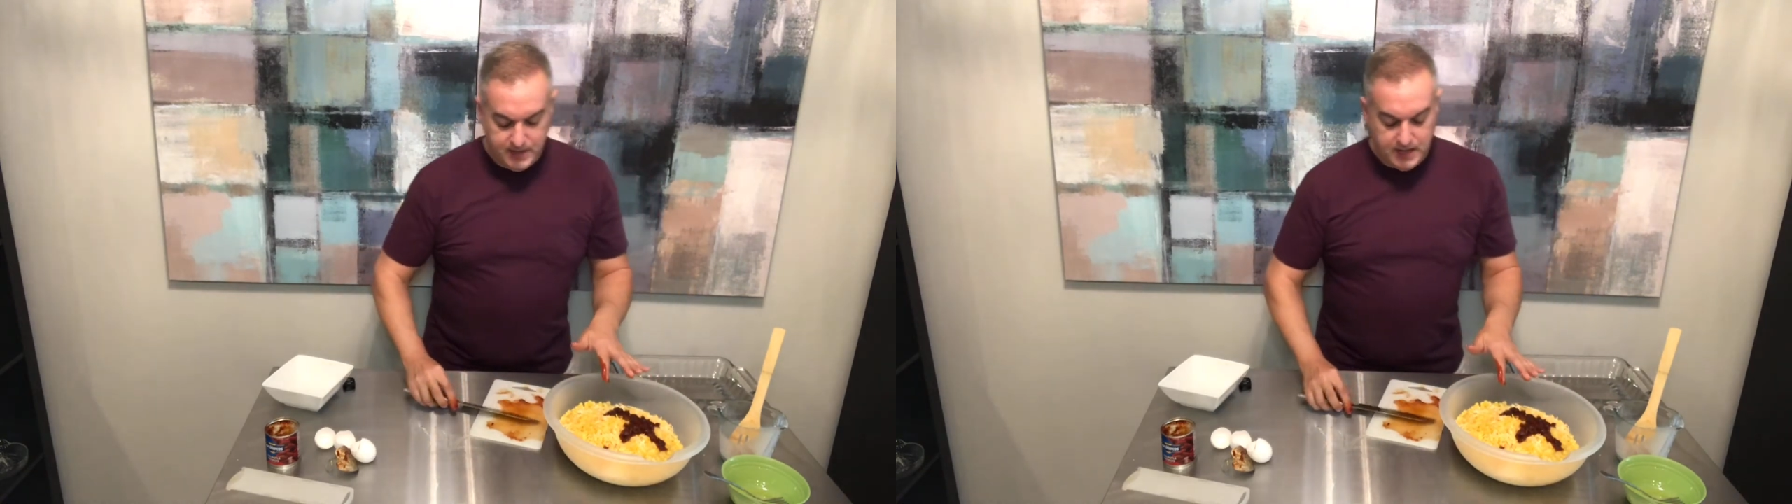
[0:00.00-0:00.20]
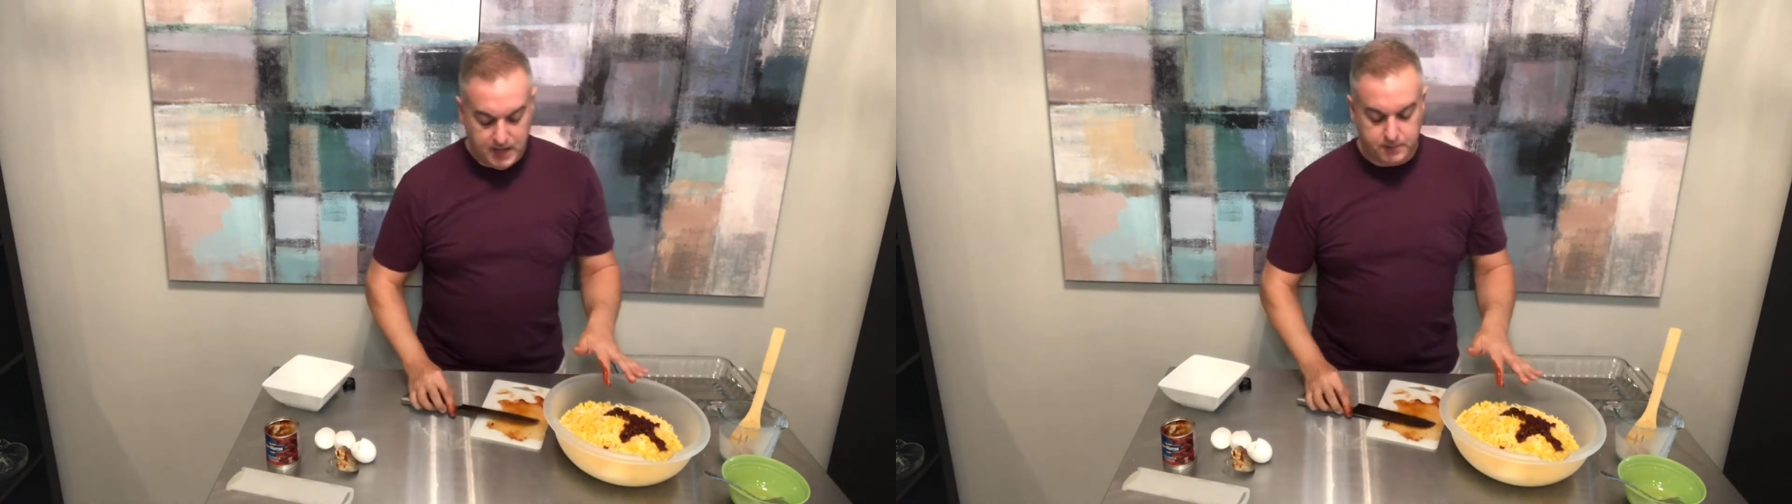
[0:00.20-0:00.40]

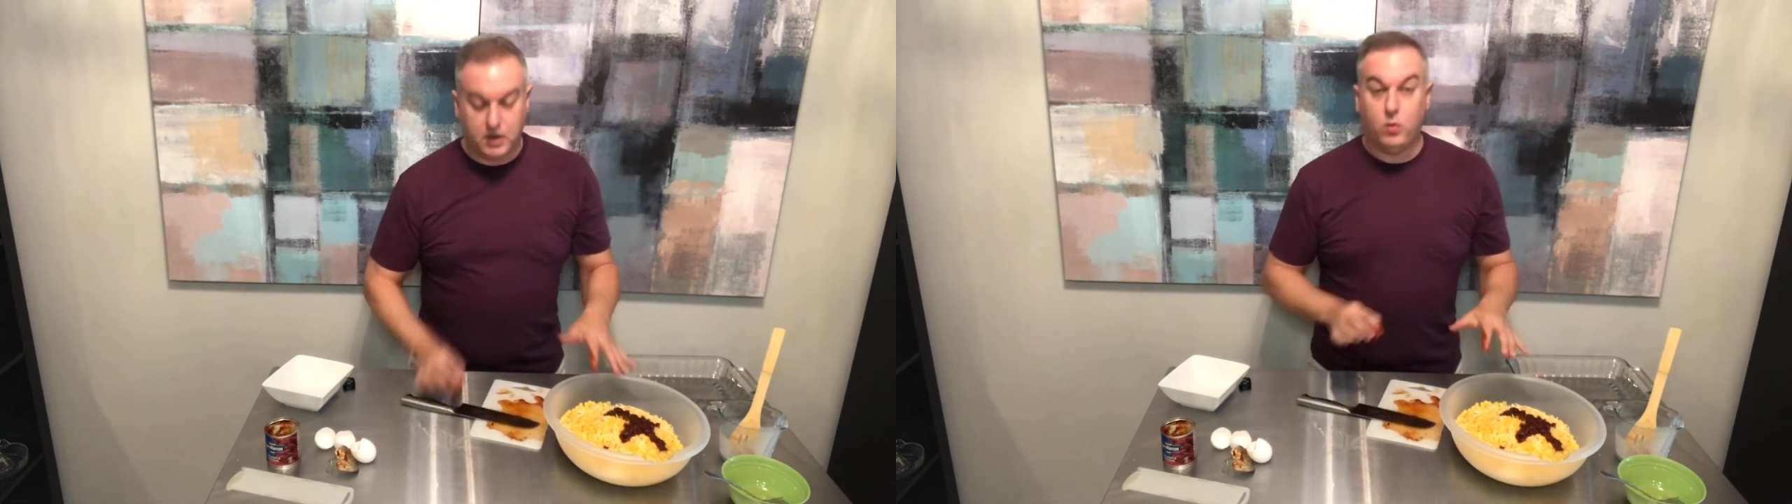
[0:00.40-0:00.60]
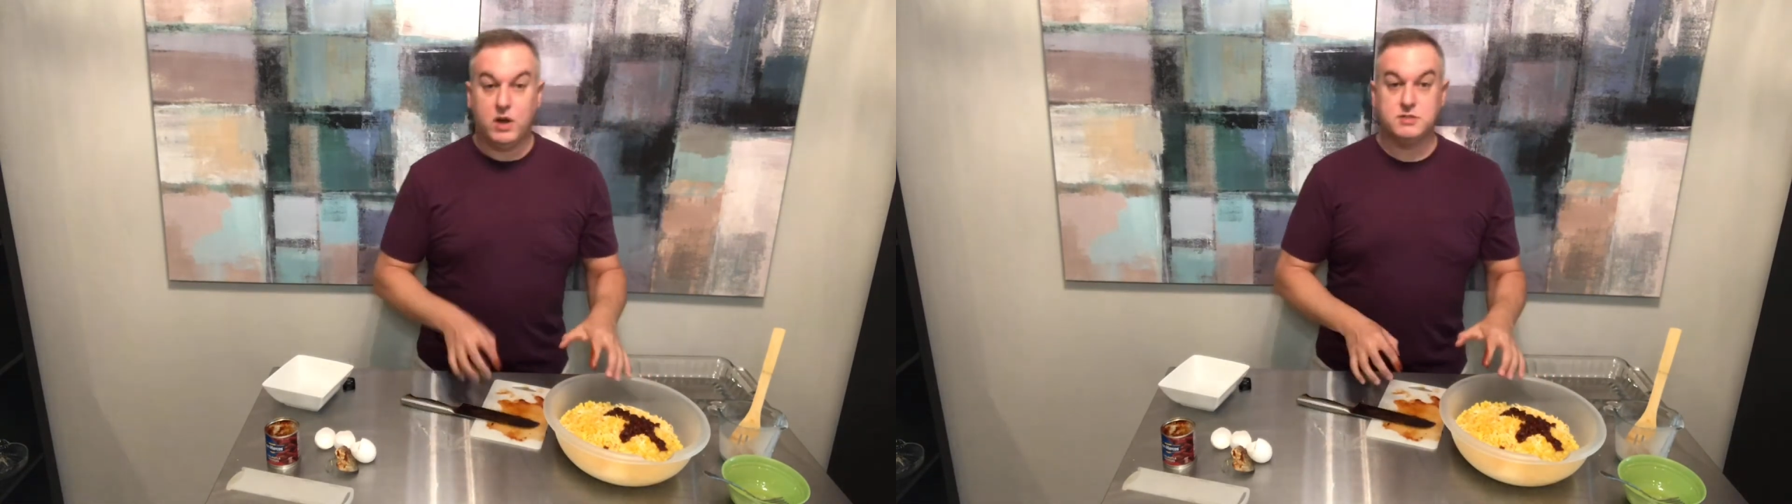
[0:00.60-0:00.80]
I'm gonna
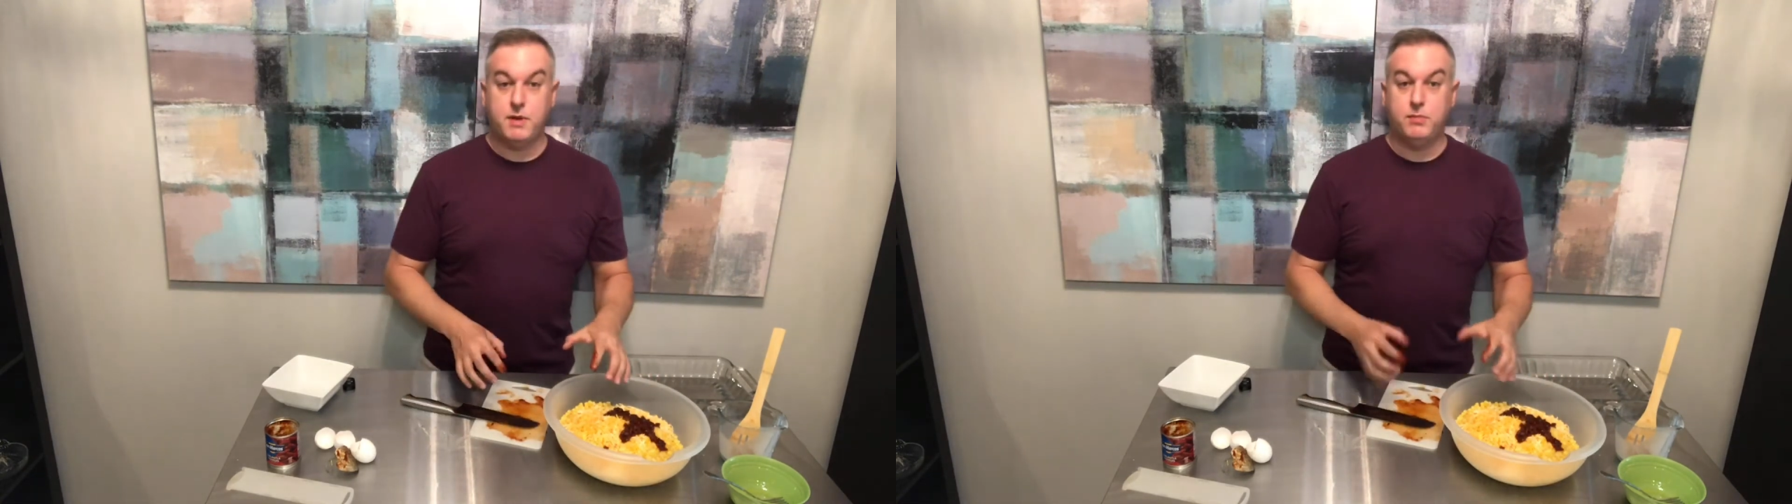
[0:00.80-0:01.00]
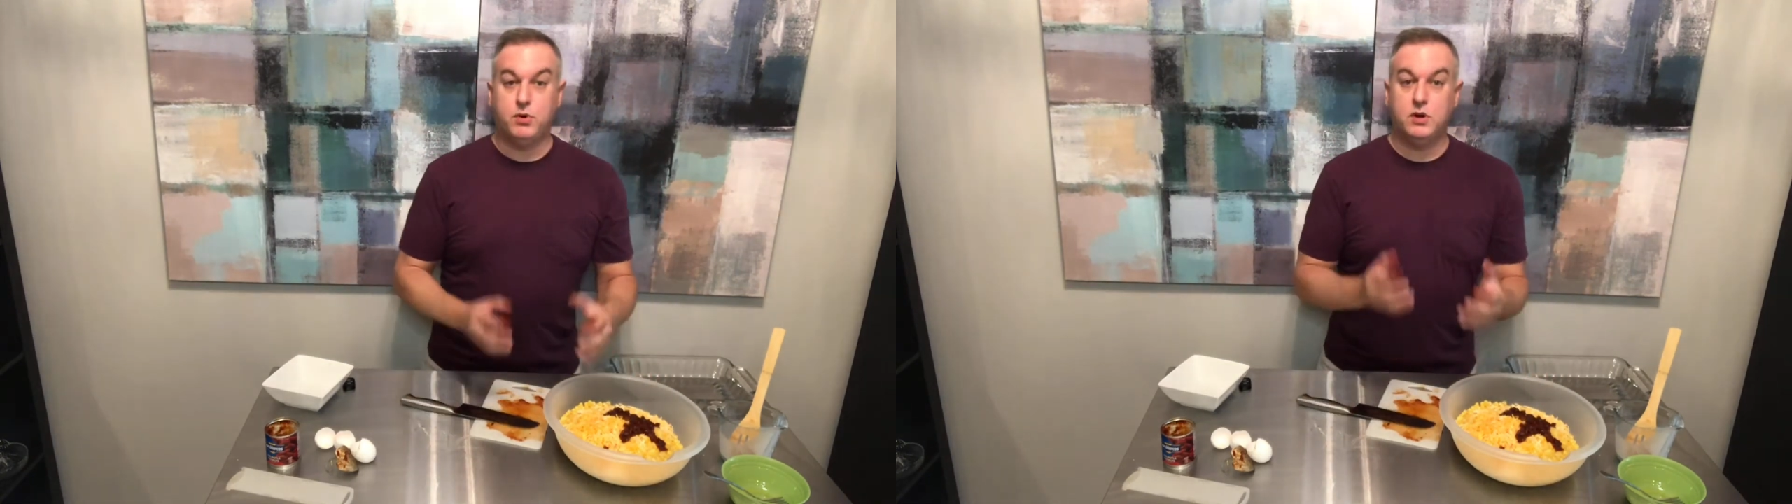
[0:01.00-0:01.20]
wash my
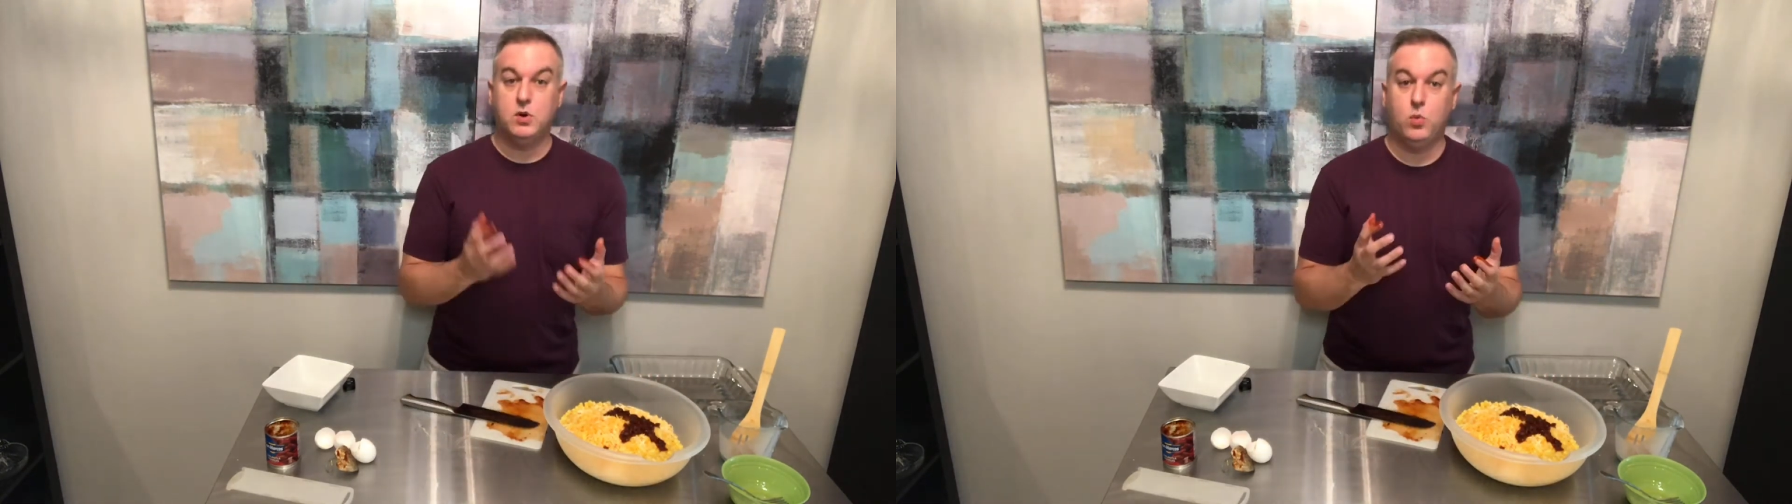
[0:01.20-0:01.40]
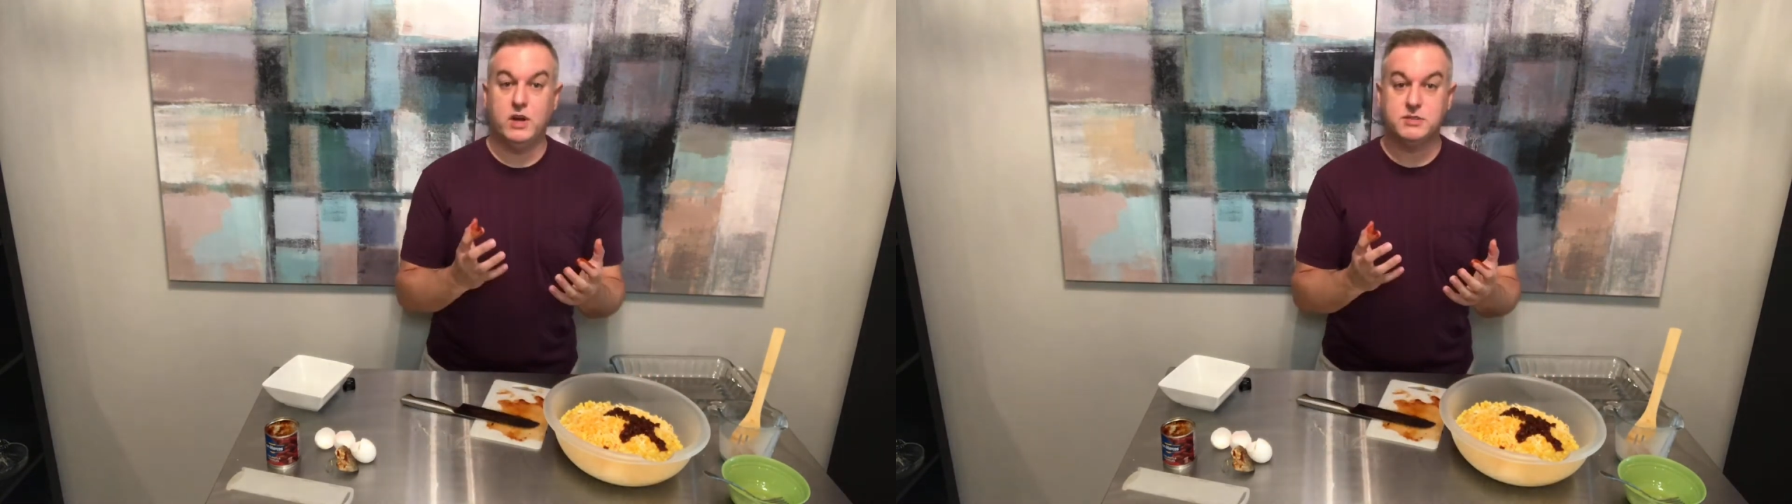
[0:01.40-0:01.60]
board,
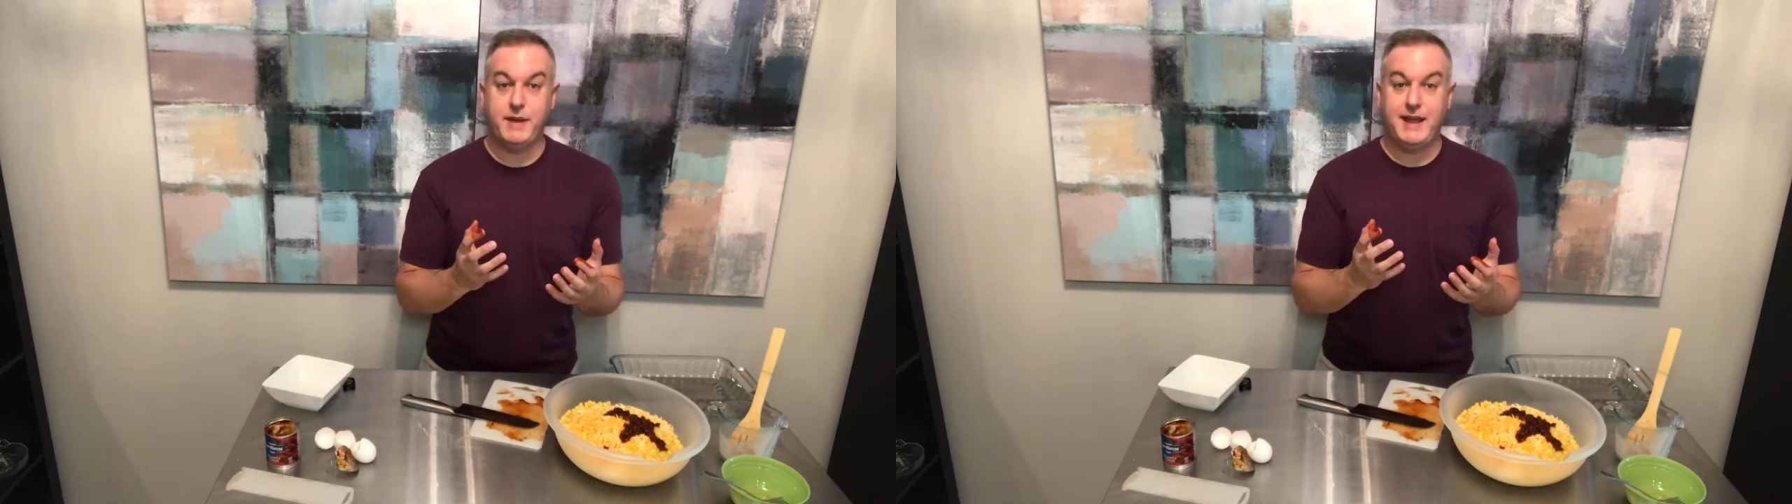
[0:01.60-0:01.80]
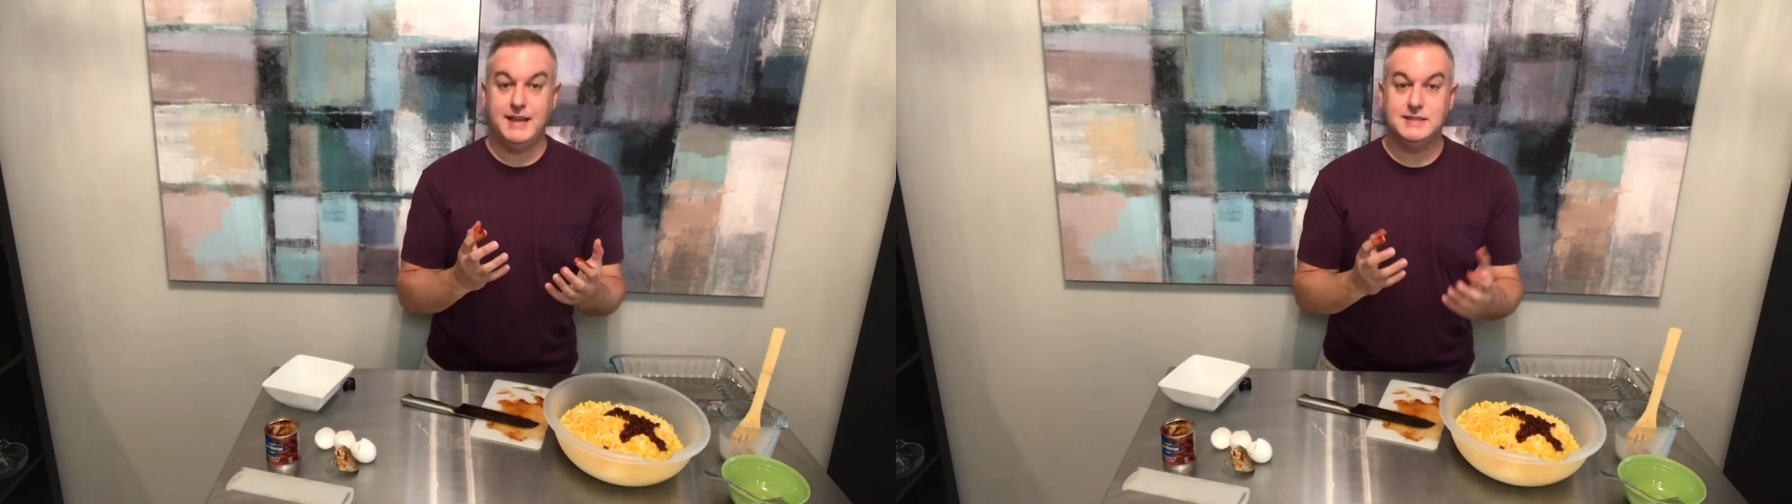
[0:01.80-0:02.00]
wash my
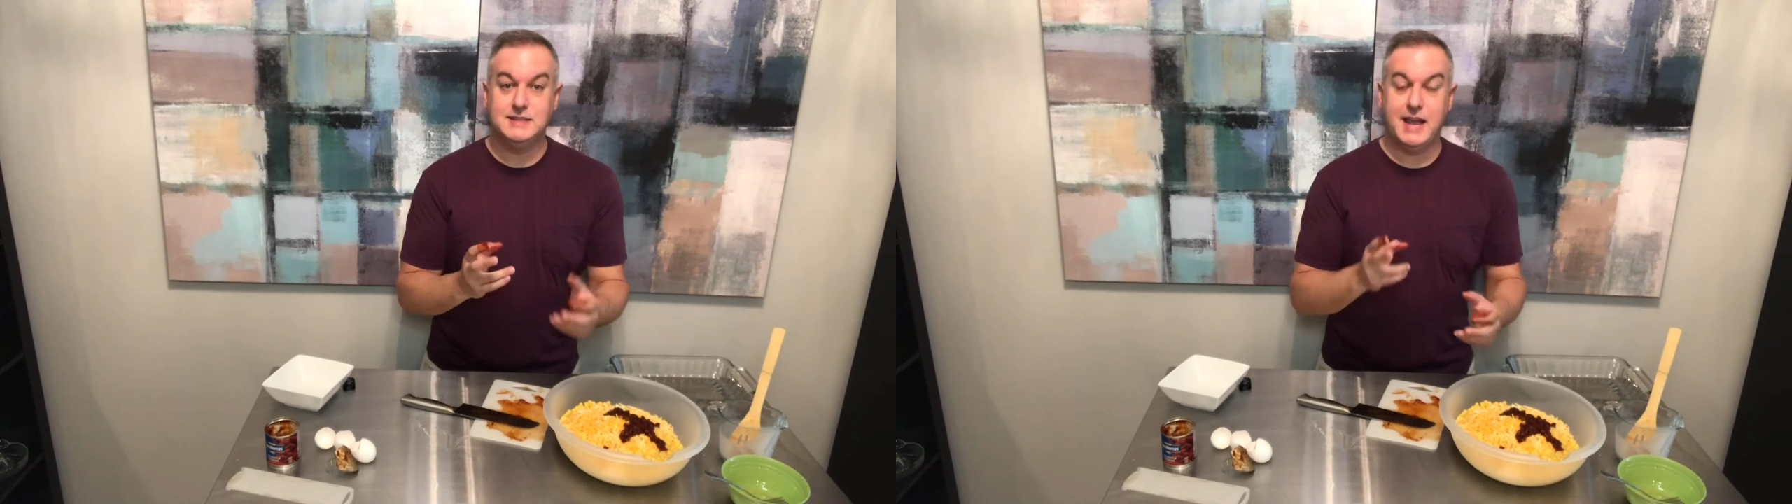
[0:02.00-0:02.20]
hands,